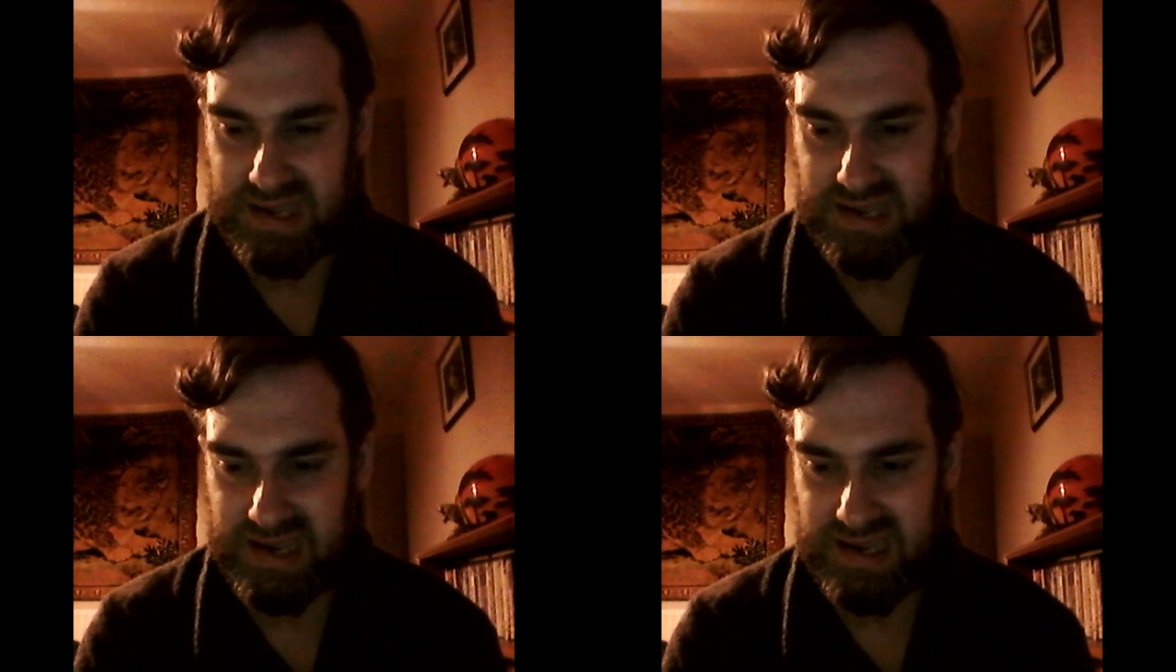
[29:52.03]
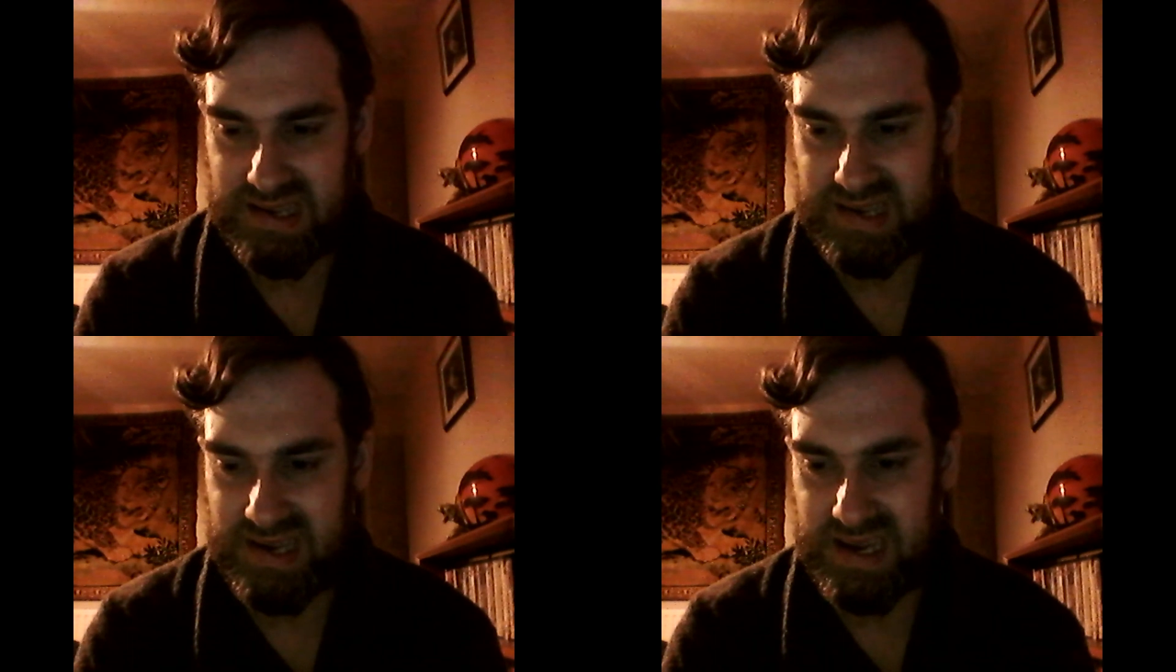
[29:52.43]

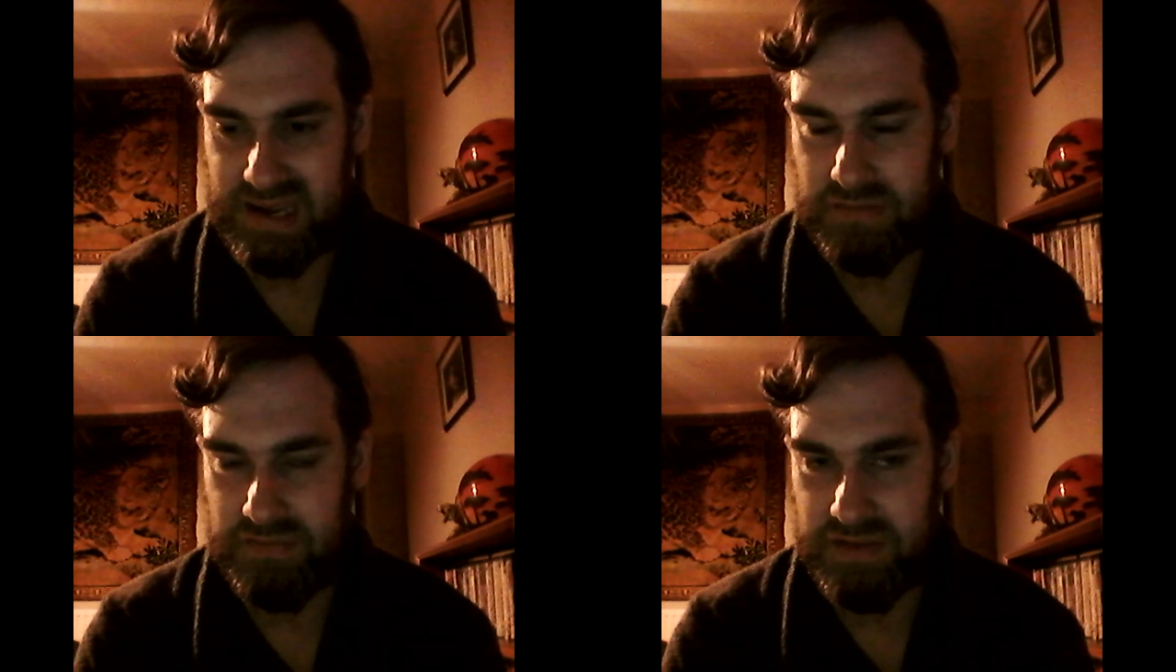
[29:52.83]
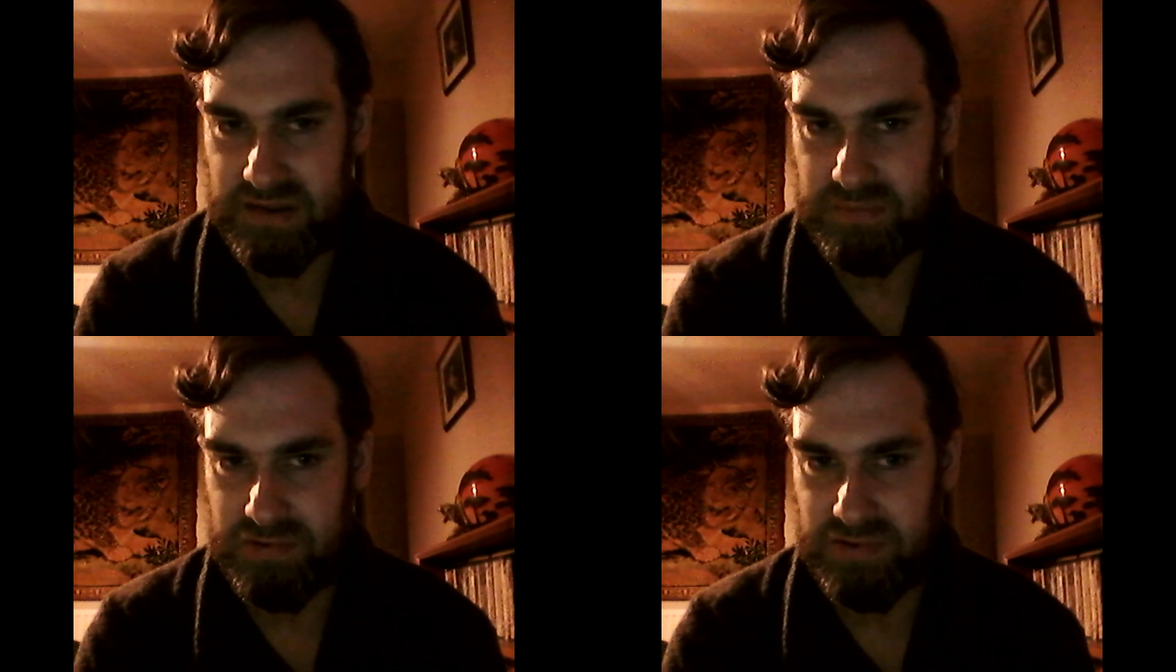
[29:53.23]
'88 of
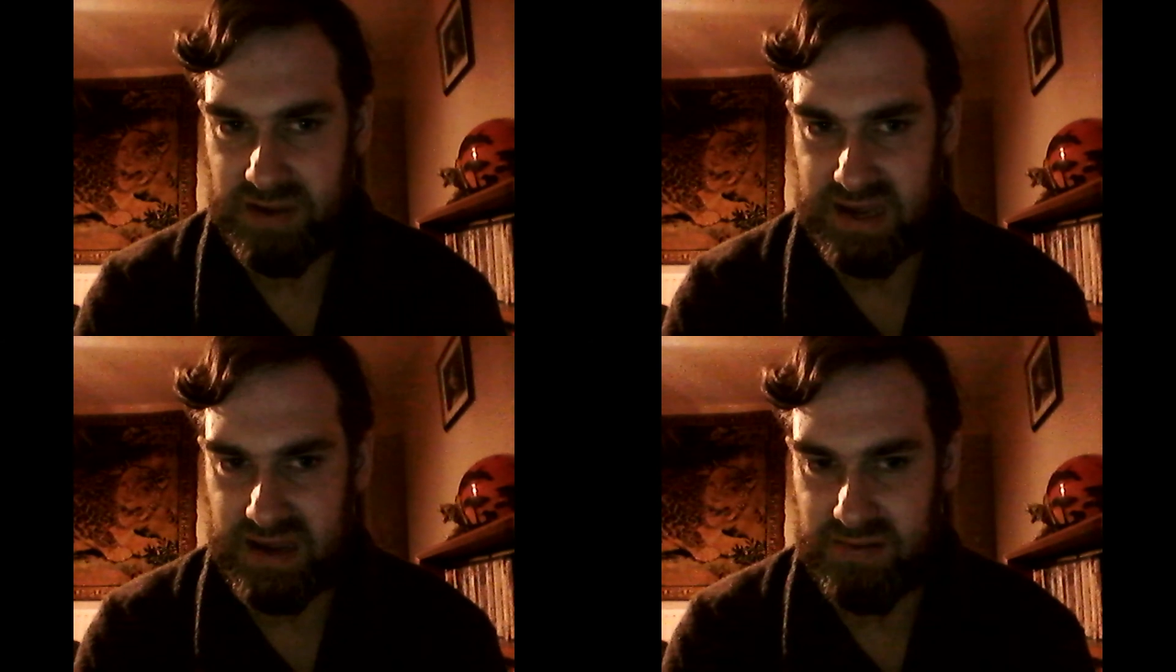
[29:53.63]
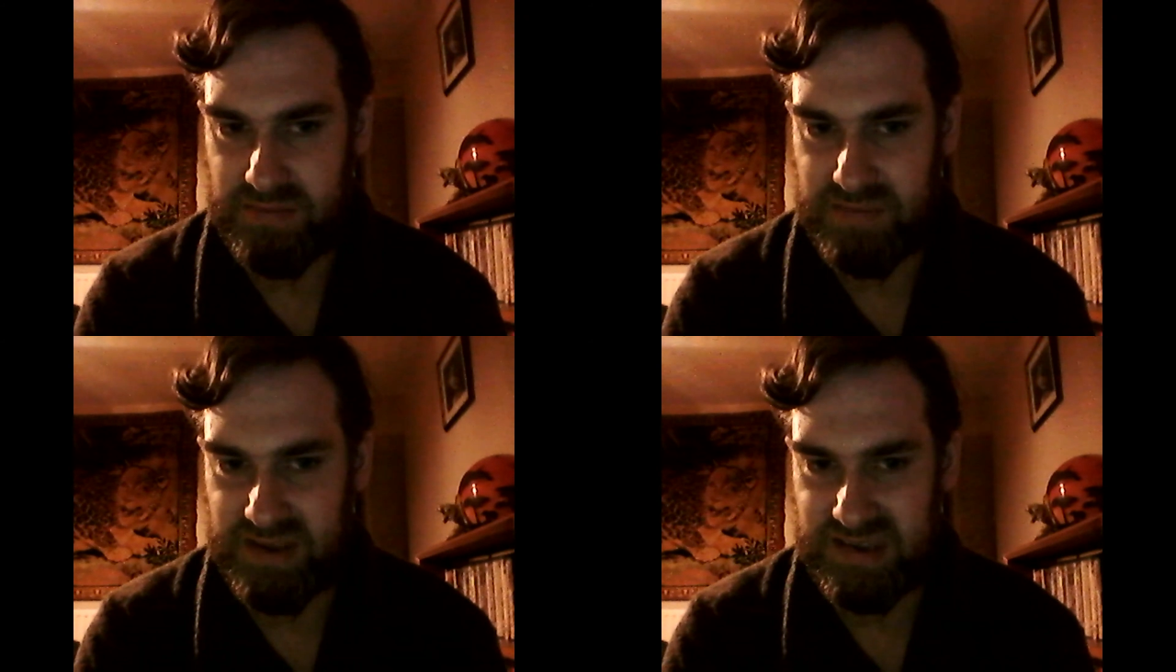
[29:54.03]
this boy
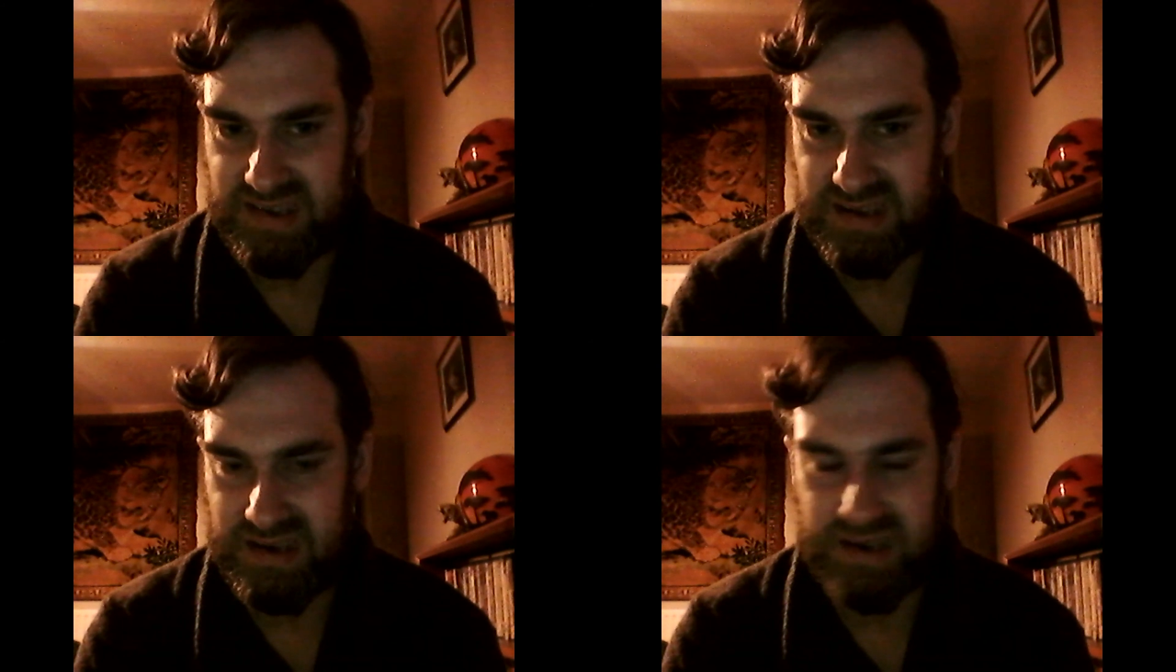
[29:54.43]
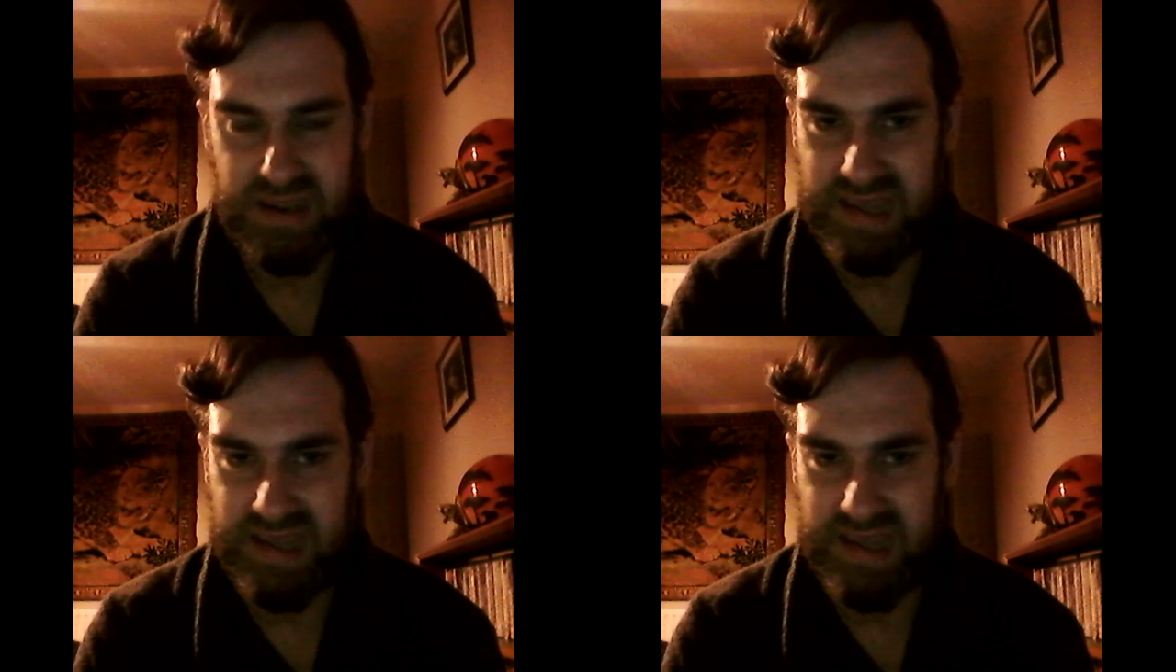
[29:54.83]
going missing